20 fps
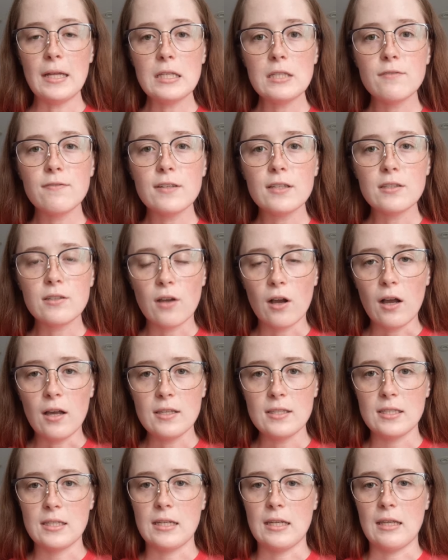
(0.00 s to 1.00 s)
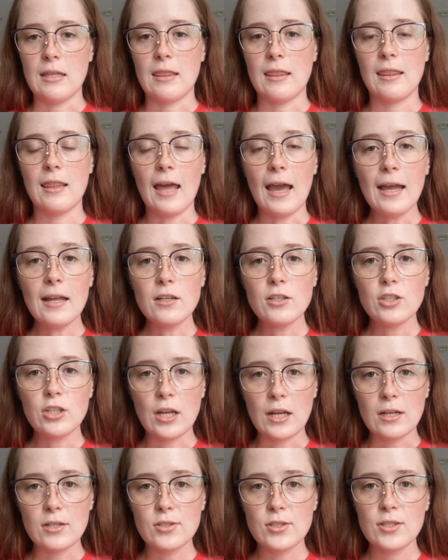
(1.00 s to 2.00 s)
its viscosity, that
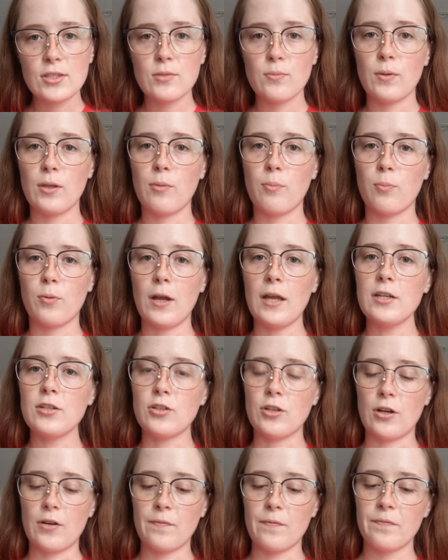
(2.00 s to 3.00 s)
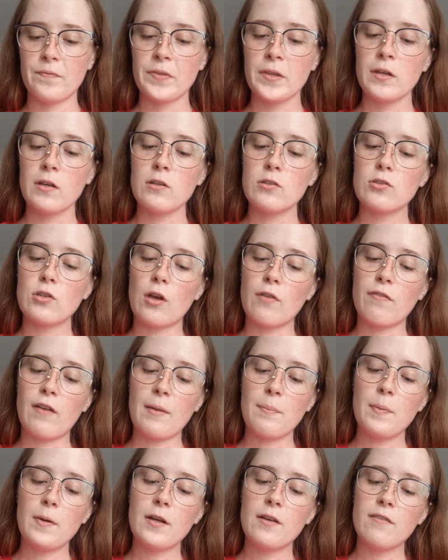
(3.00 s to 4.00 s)
changes with pressure. So if I
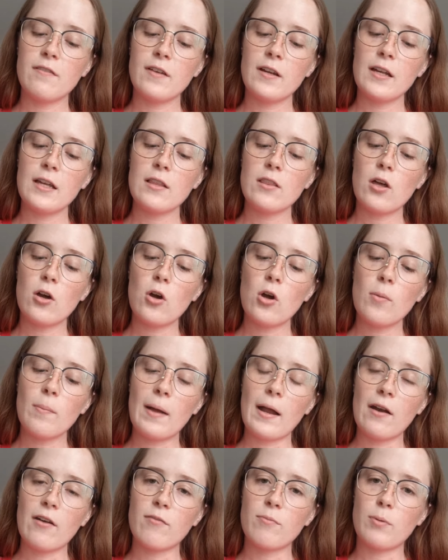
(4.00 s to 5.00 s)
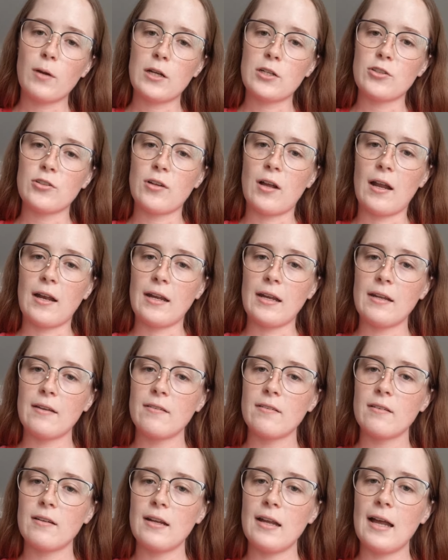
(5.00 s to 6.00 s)
put a very low amount of pressure on it,
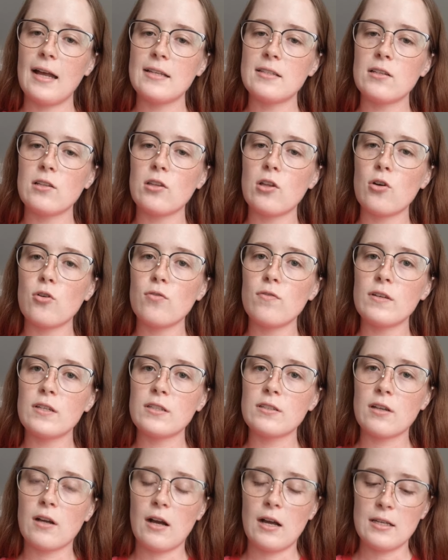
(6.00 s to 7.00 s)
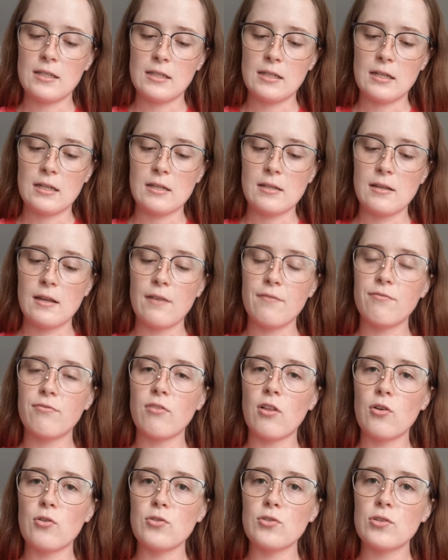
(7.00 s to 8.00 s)
it has a low viscosity. It
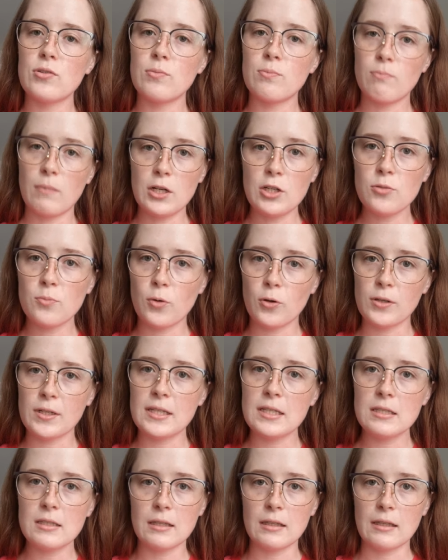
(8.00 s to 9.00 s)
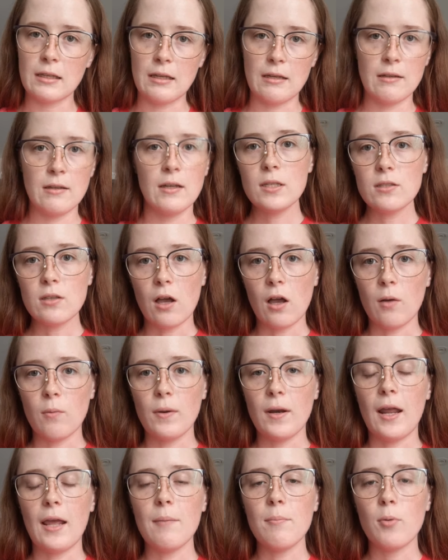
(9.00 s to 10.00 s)
flows much more easily. We saw
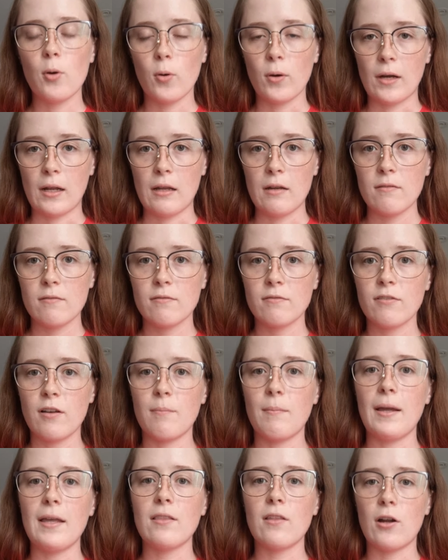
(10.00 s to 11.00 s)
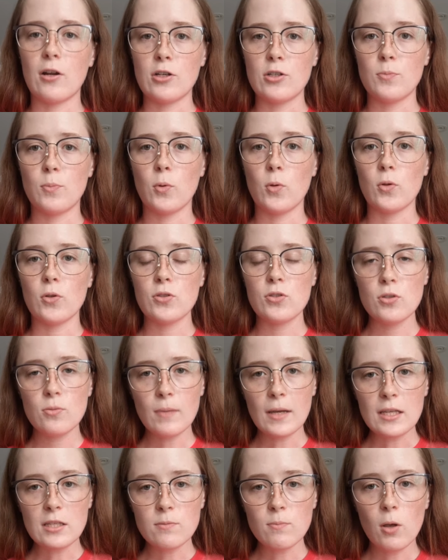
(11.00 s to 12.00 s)
when I poured it from my large bowl to
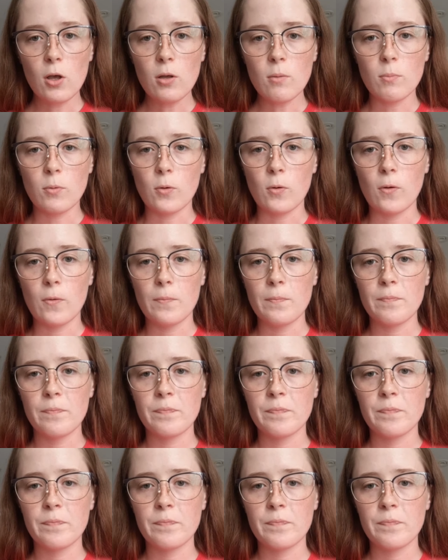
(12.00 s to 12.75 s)
my small bowl.